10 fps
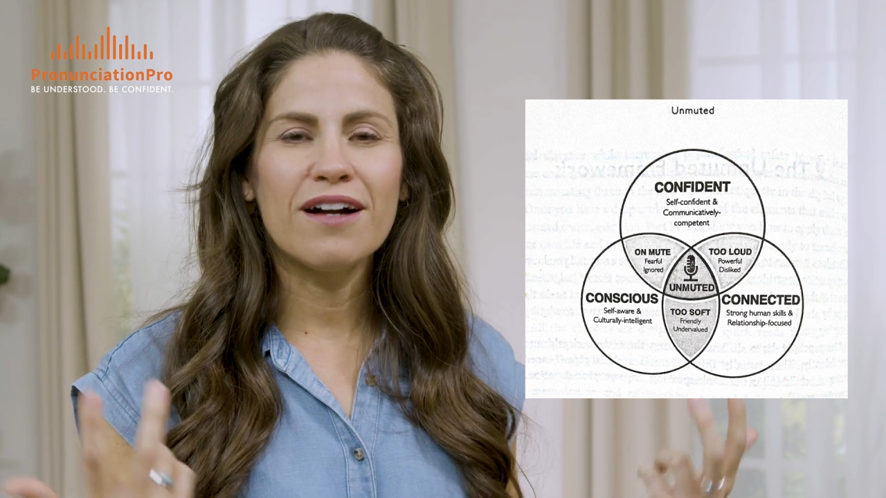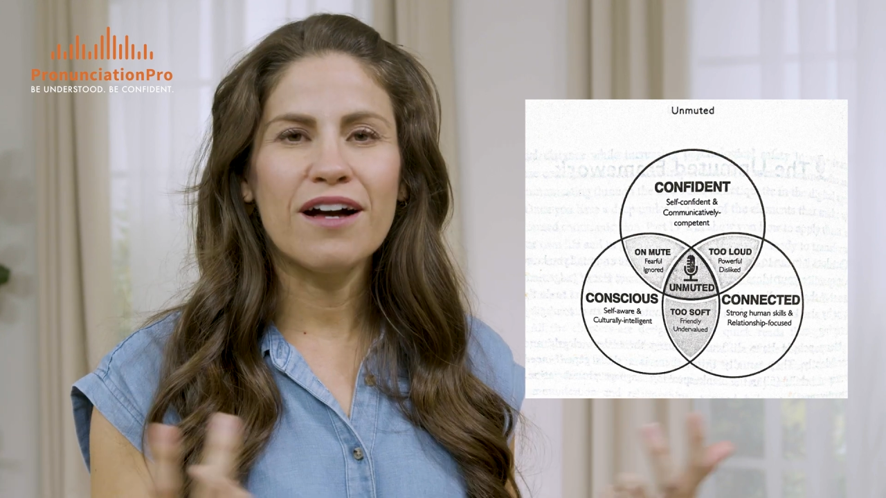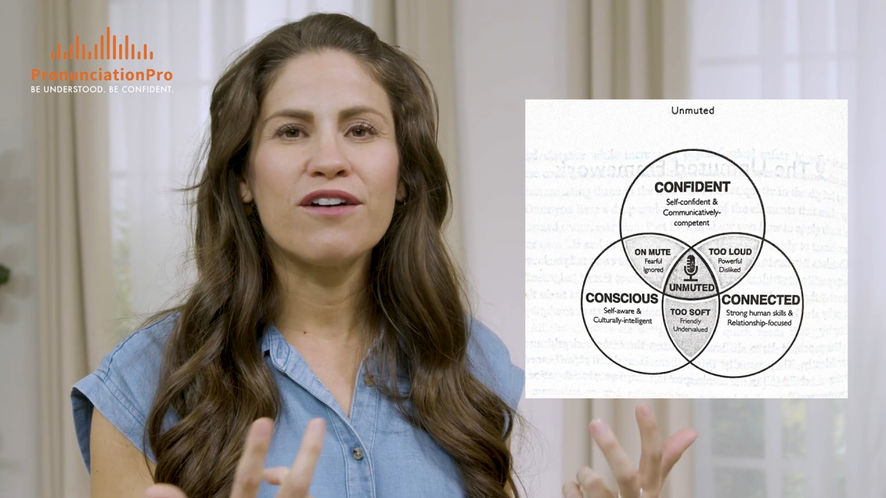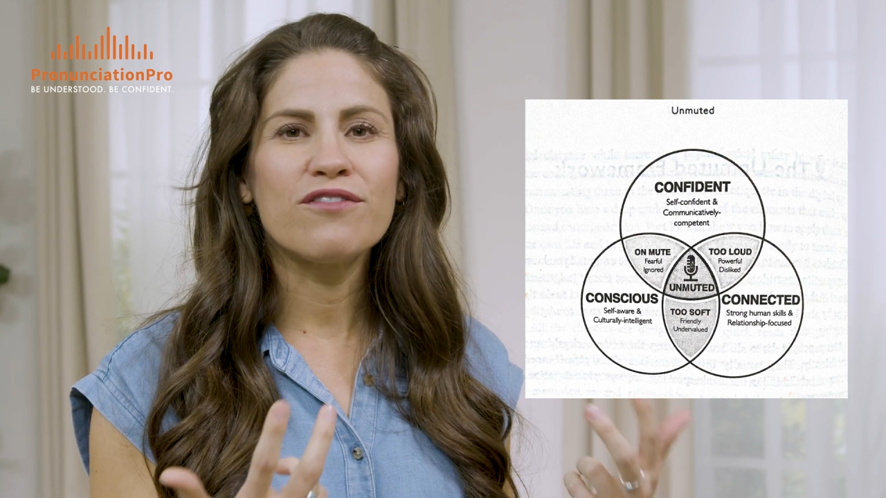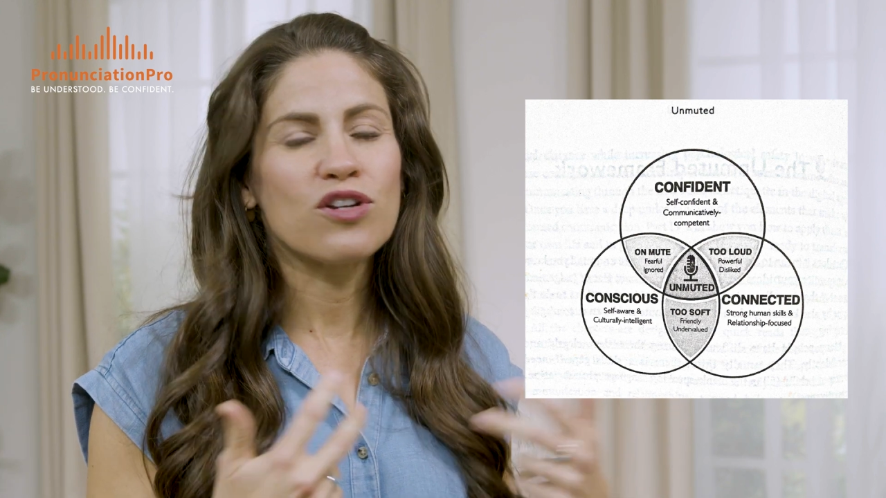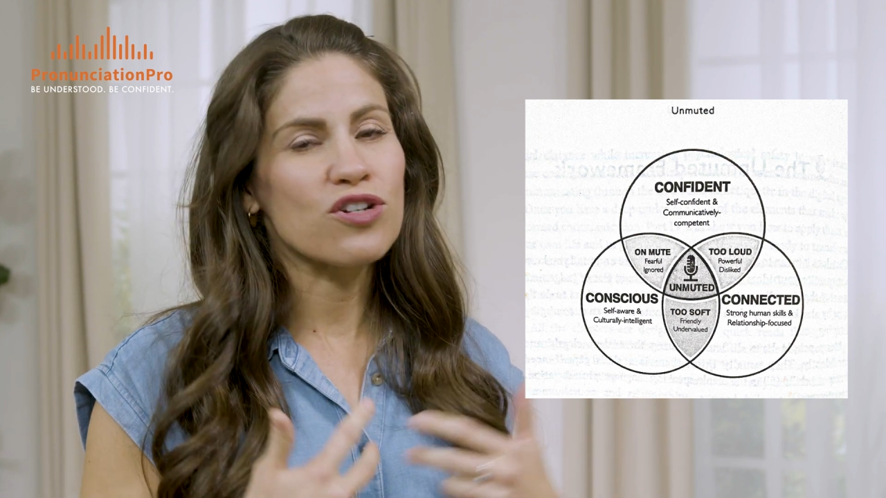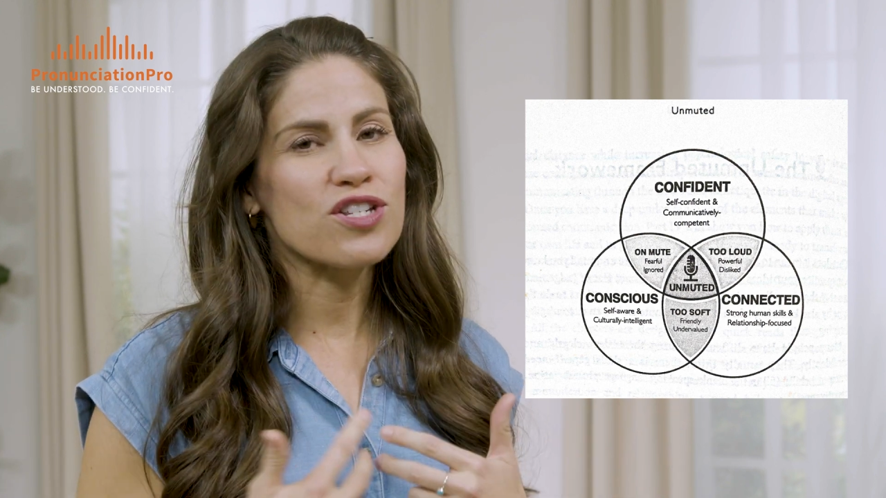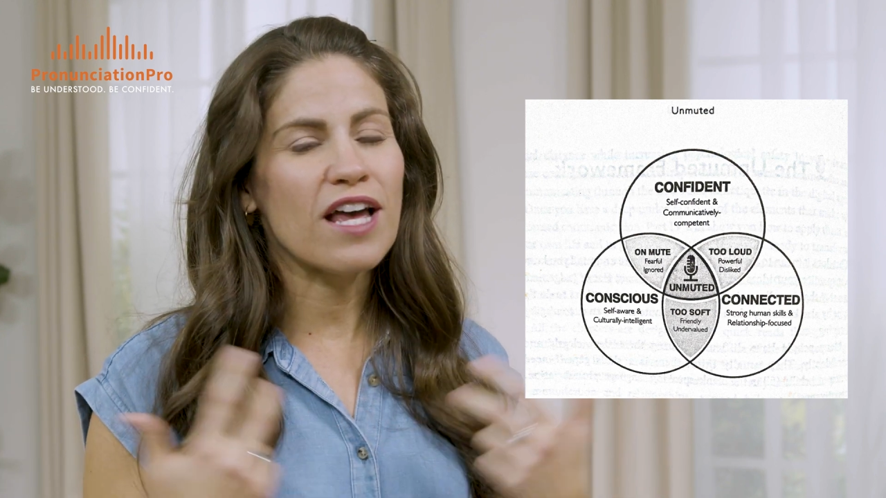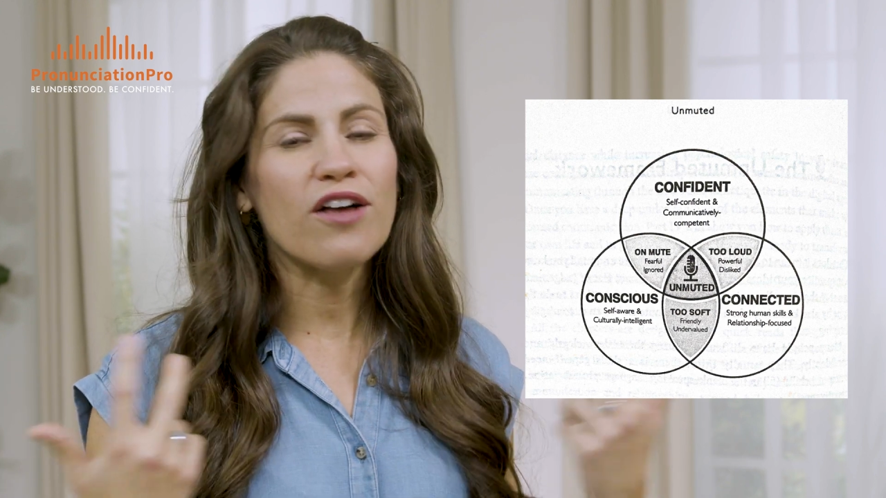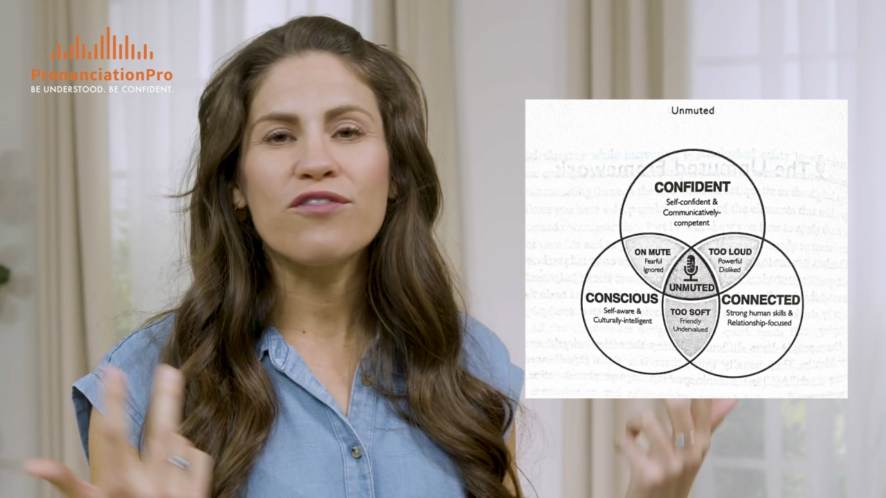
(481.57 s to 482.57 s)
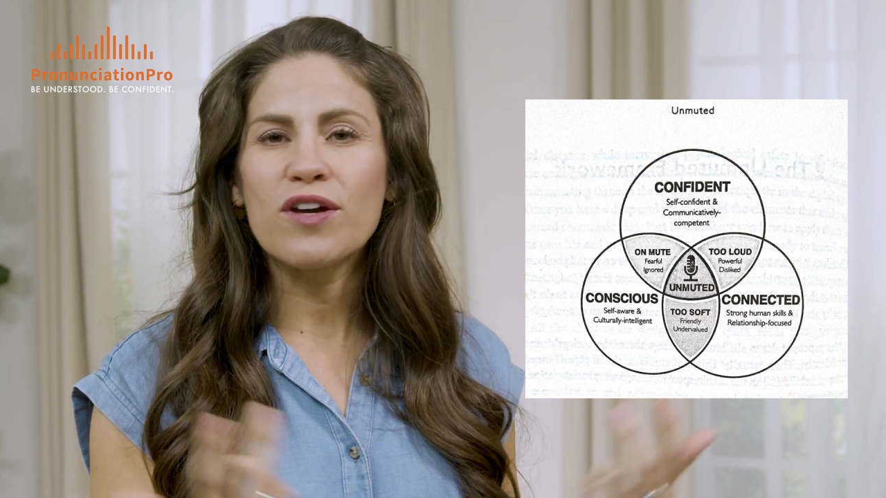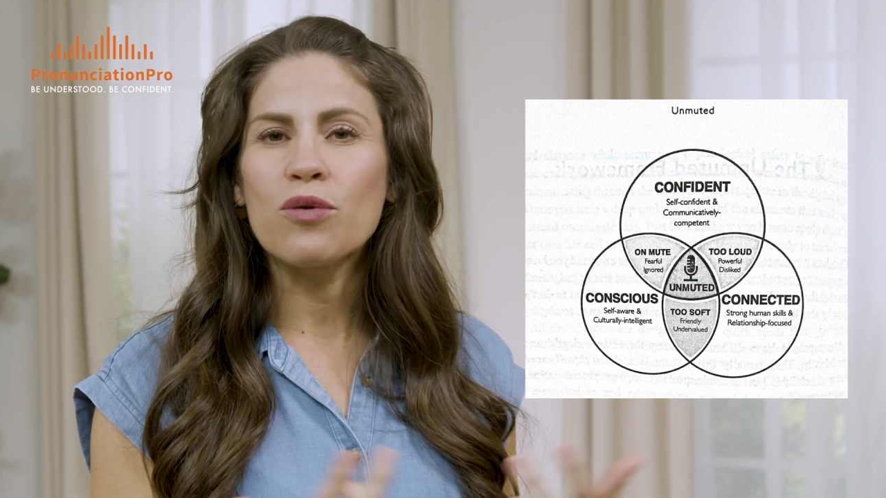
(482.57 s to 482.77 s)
of yourself and